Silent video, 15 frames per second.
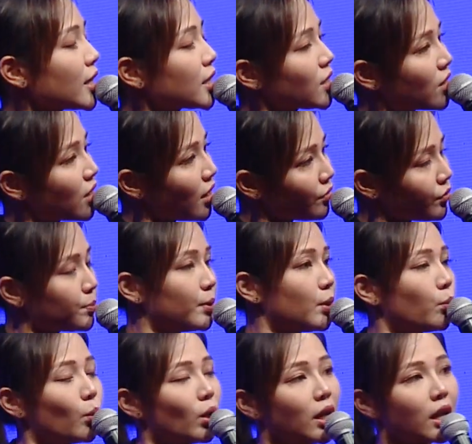the government
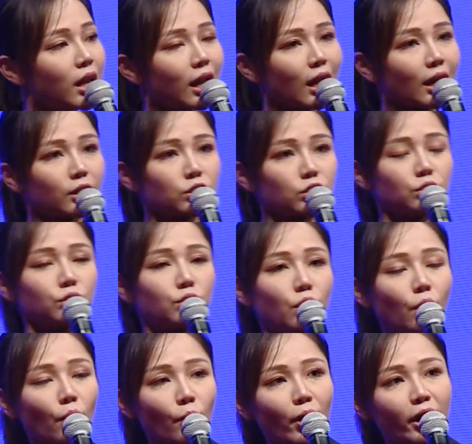would like to
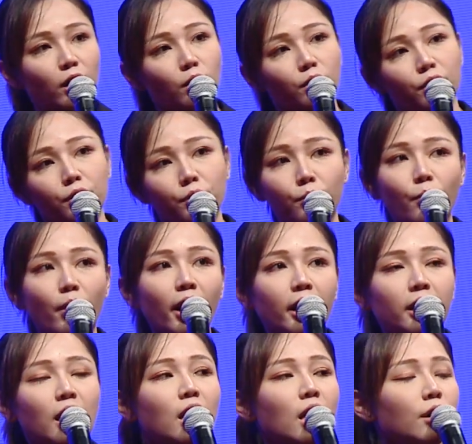create or
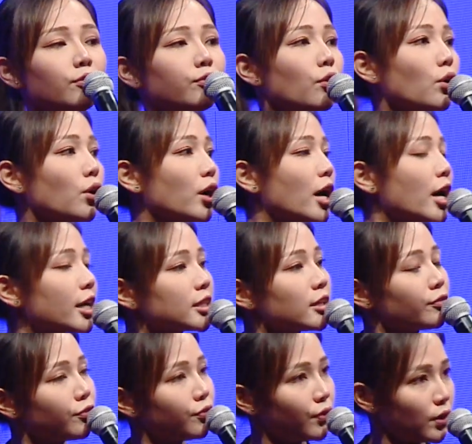curate for the
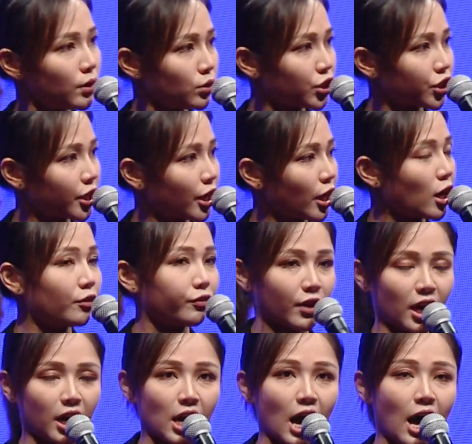future of
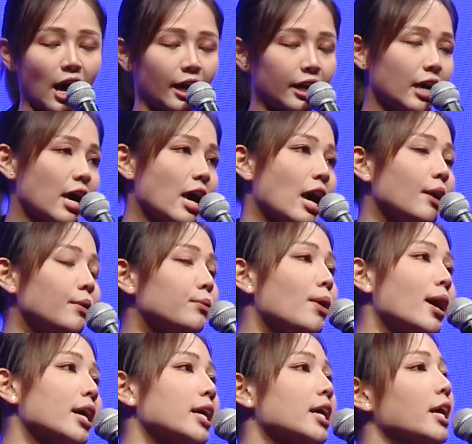AI. And
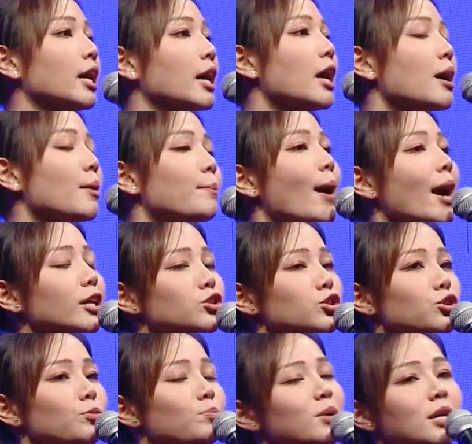right here, back
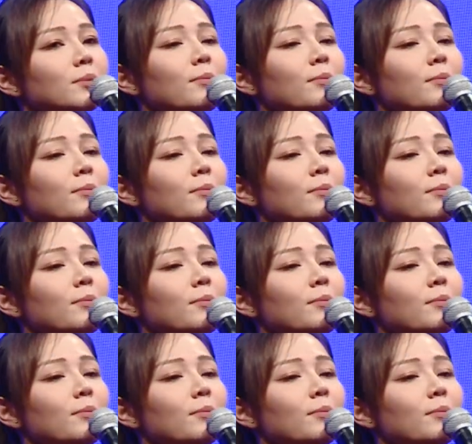to me,